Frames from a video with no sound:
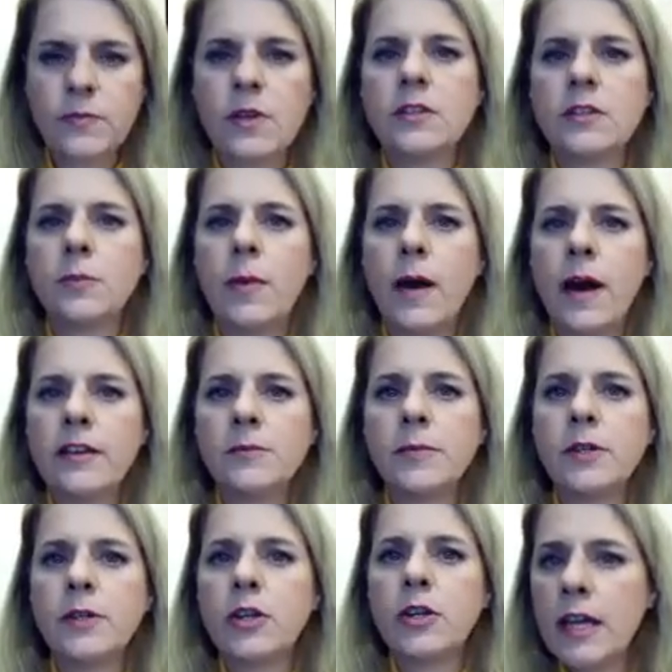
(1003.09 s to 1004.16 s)
So possibly
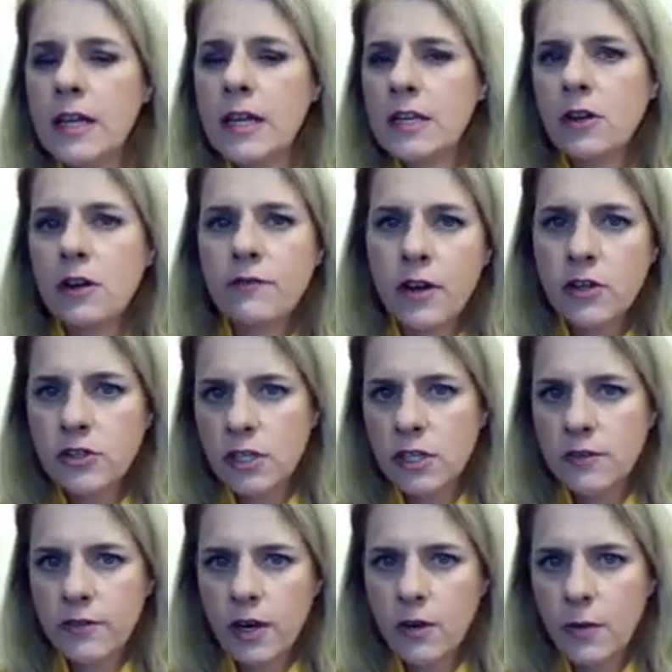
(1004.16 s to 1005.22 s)
your kidneys aren't functioning
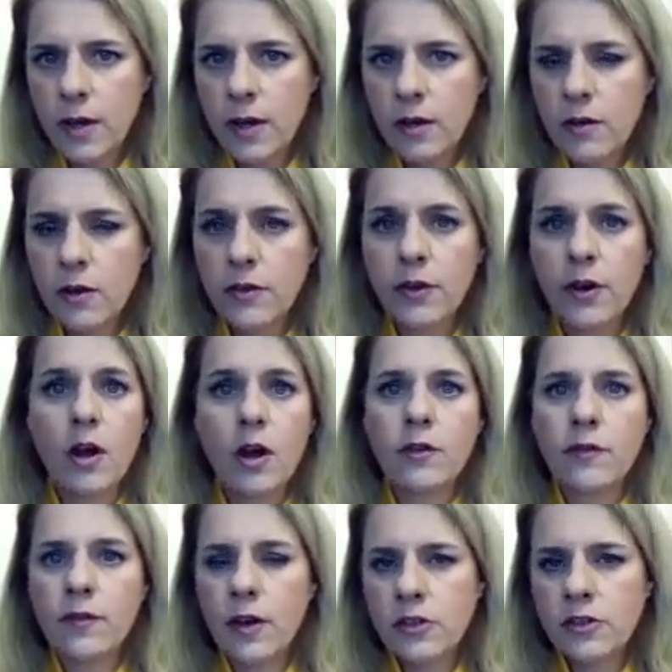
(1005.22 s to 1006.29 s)
very well, or they're
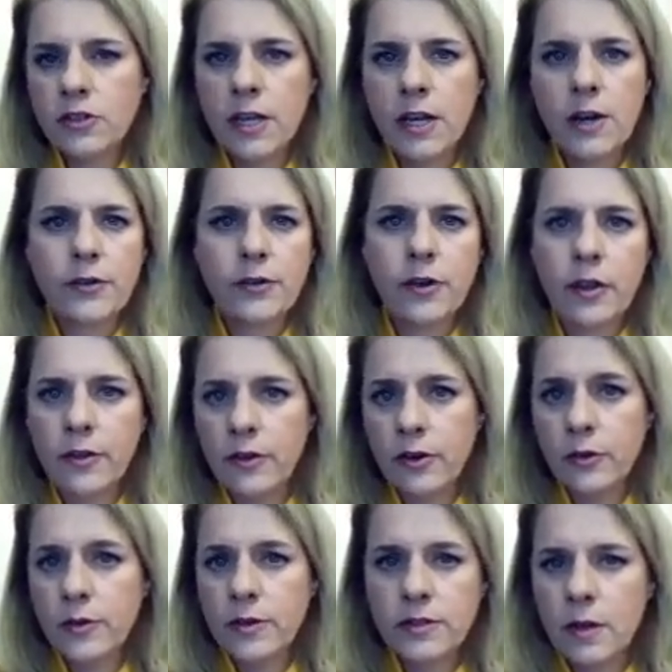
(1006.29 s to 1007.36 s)
over-functioning, or they're
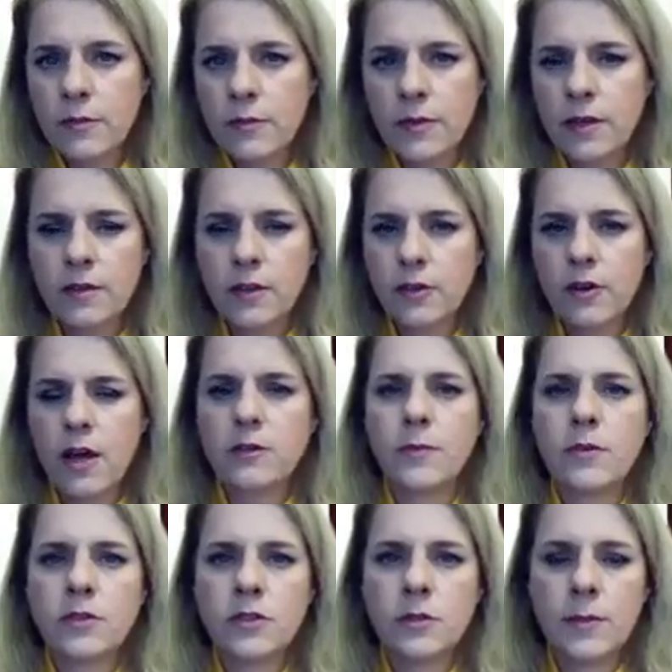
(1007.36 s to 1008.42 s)
doing something that they're not
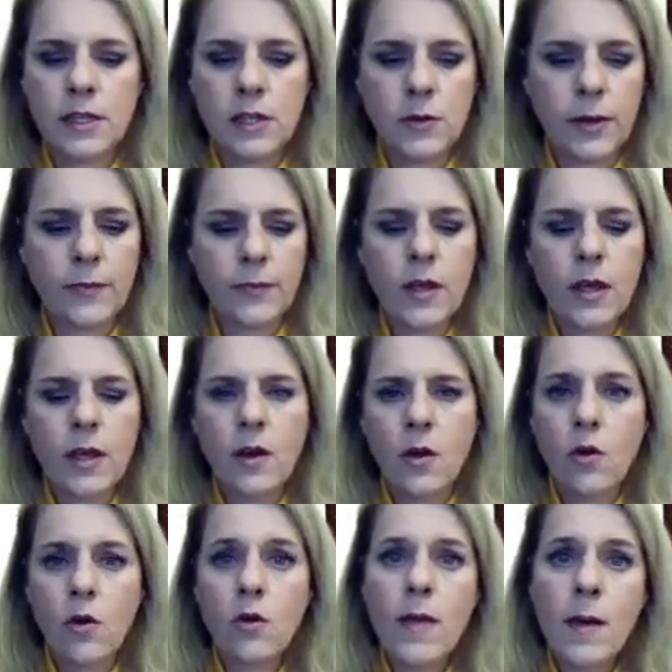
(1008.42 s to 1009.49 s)
supposed to be doing.
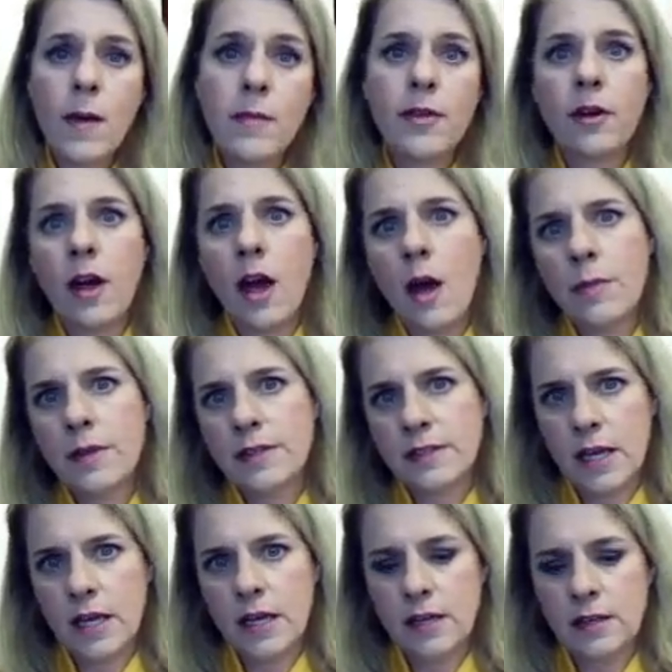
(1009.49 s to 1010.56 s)
Or maybe they're
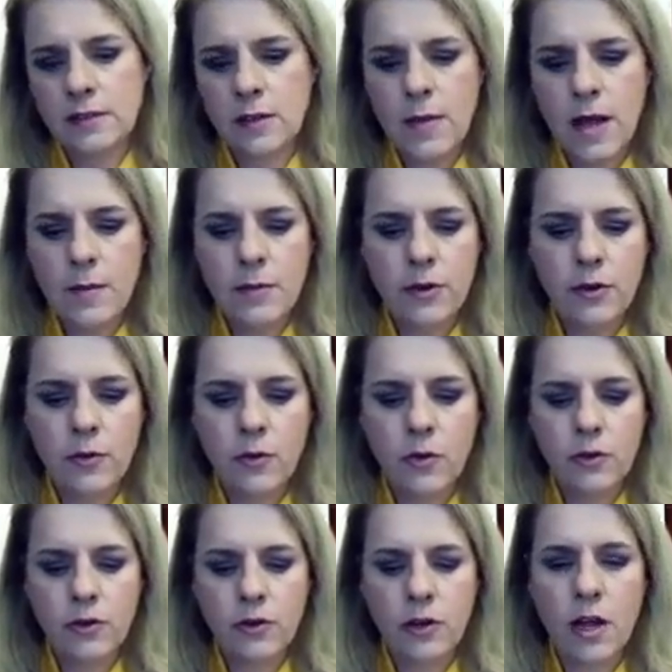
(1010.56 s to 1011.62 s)
compensating. So maybe your
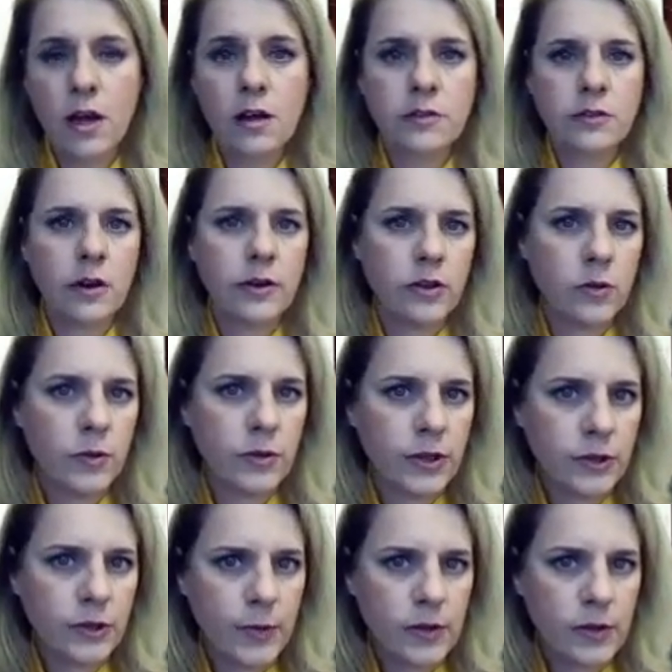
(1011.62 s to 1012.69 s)
lungs aren't doing what they're
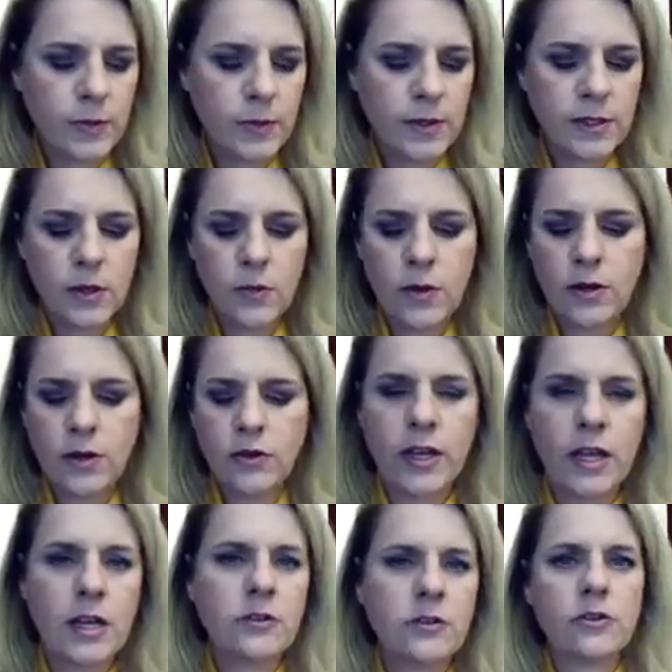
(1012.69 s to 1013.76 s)
supposed to be doing and your
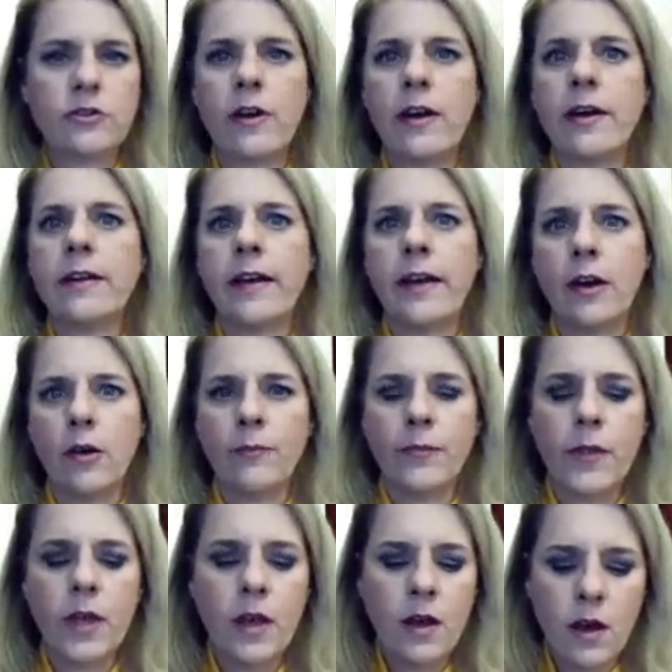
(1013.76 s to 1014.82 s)
kidneys are trying to help.
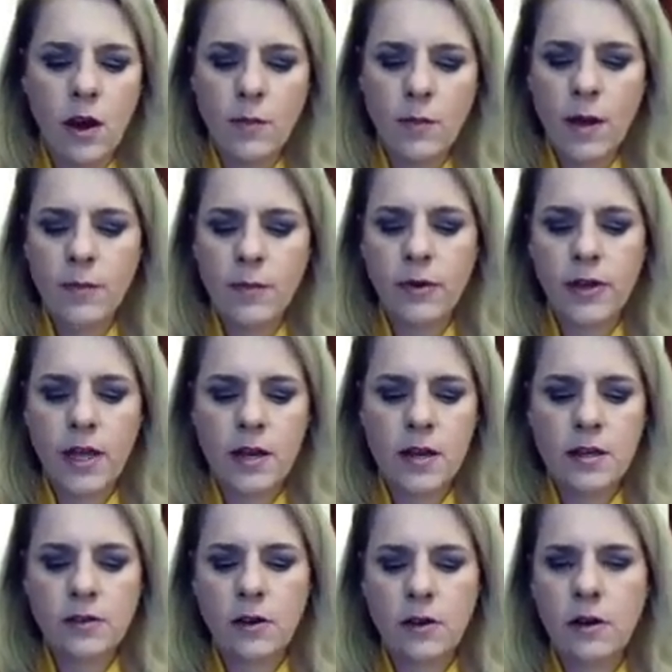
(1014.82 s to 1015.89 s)
Or maybe your
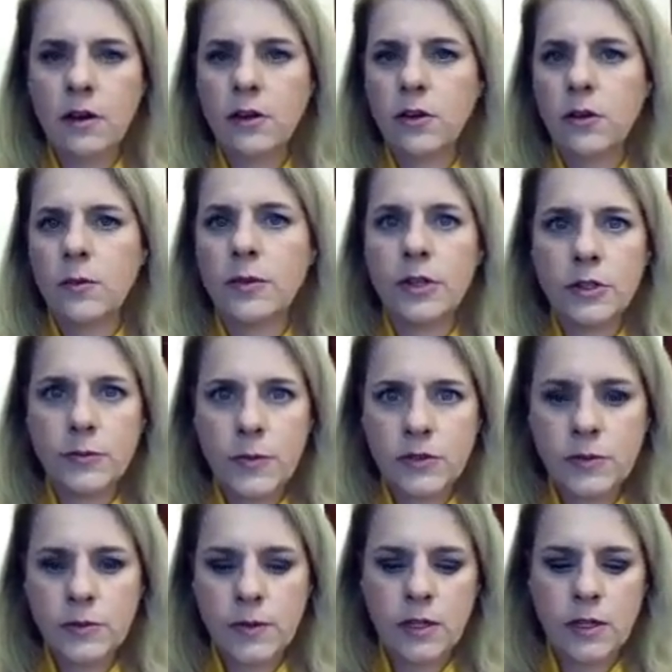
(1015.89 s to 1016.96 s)
kidneys aren't doing what they're supposed
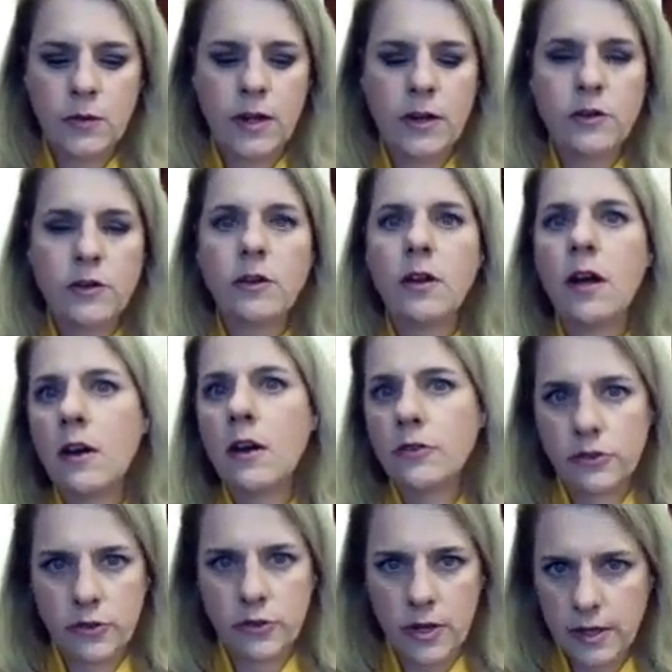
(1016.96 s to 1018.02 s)
to be doing and your lungs are
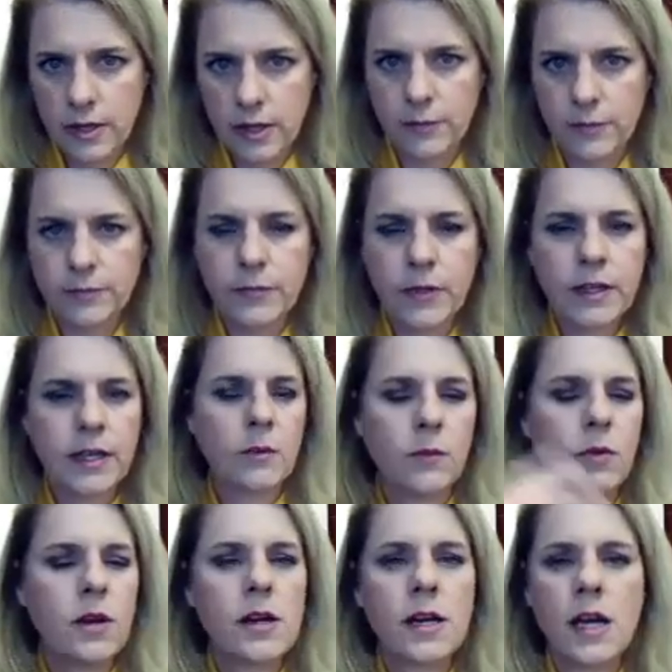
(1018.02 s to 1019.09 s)
trying to help. Again, we're
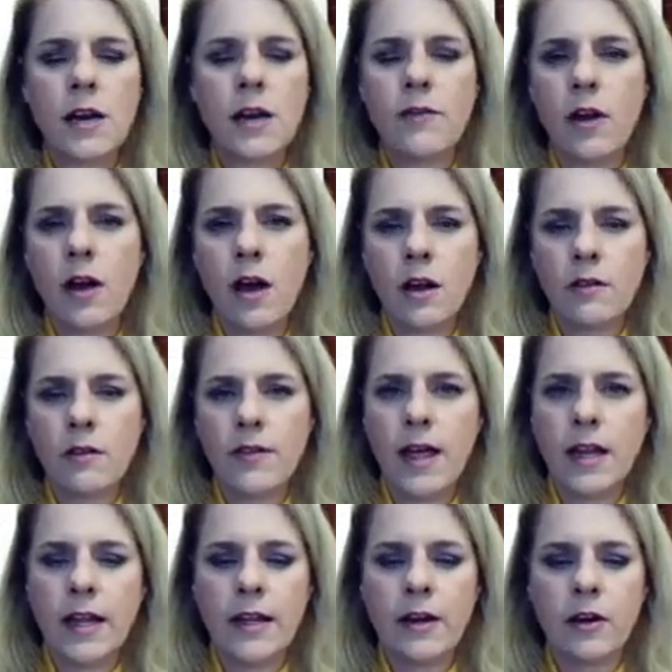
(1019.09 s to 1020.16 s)
going to cover all of that
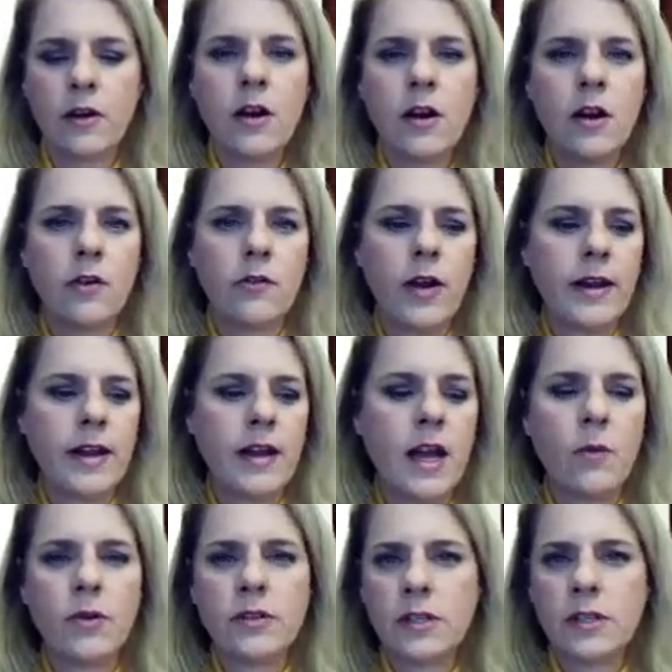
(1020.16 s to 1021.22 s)
later. Right now we're
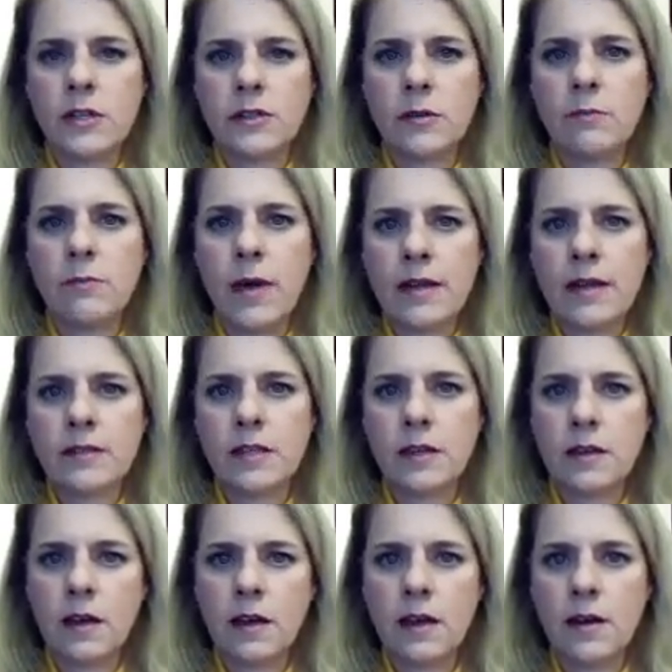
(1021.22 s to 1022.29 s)
just going to do some
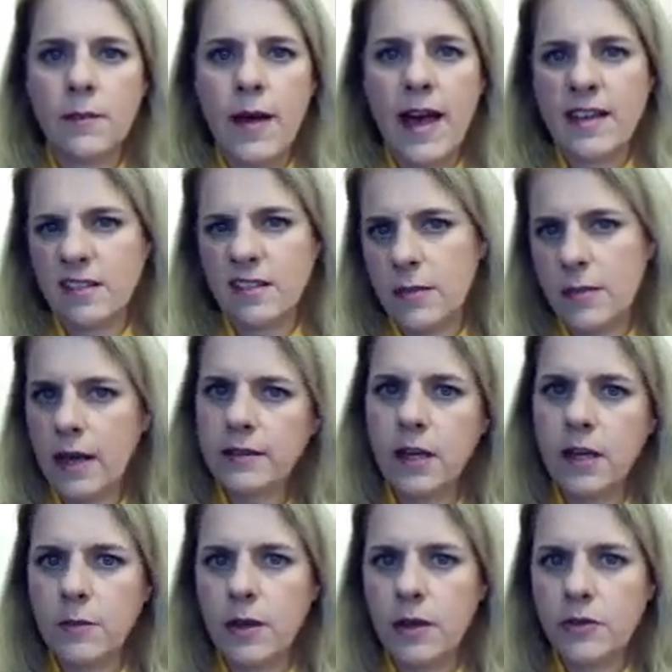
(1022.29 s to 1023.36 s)
basic acid-base
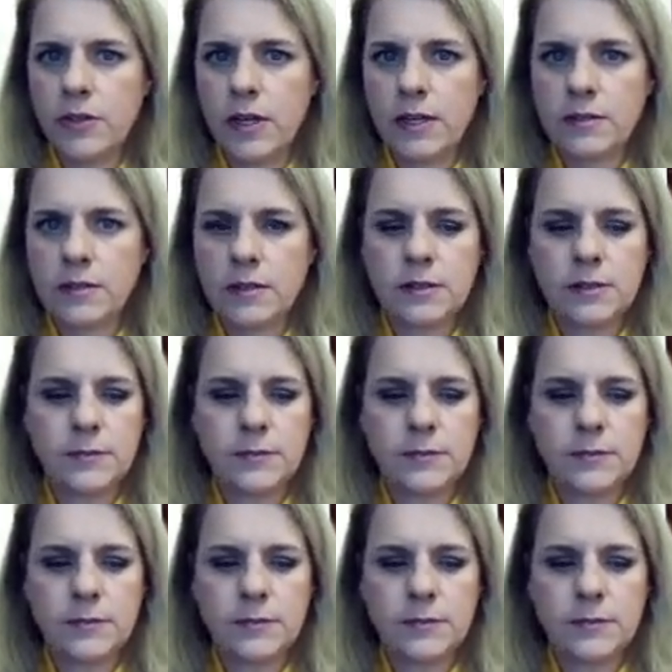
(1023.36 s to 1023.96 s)
homeostasis.